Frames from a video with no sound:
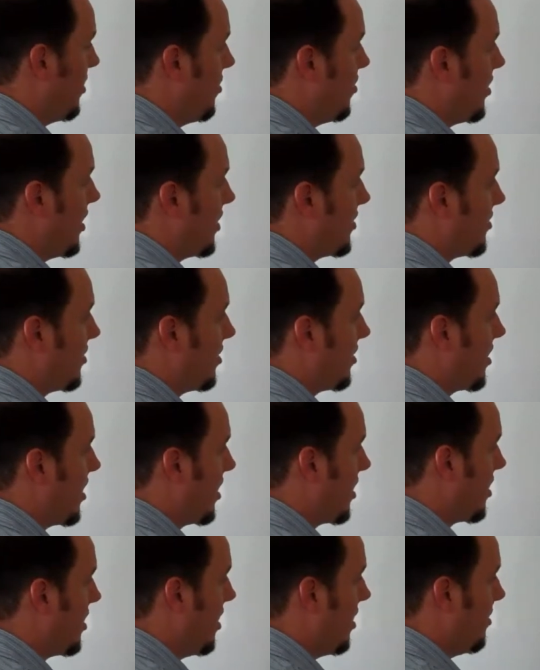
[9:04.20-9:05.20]
that you guys can
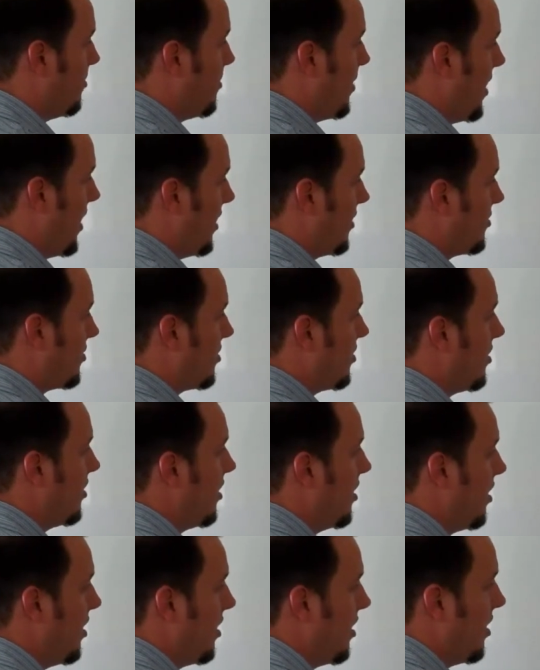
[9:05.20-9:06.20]
kind of cut and paste
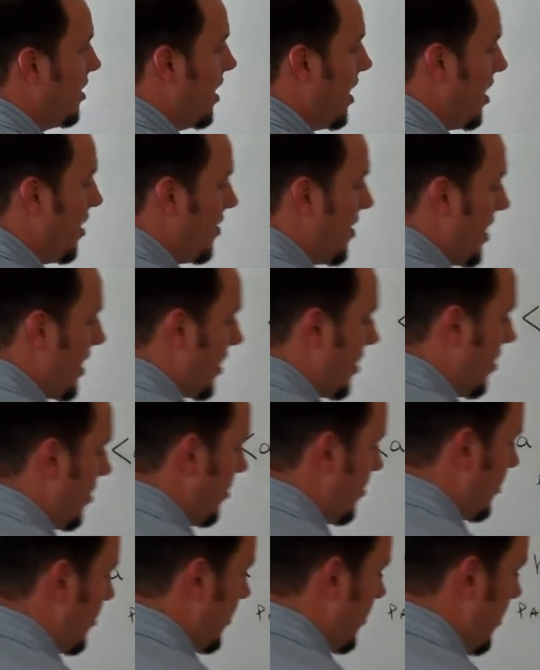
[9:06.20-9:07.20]
how that
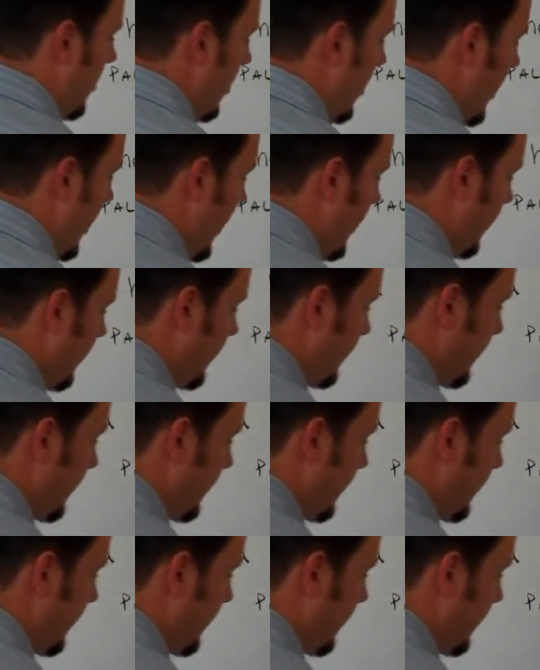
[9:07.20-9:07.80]
goes, all right?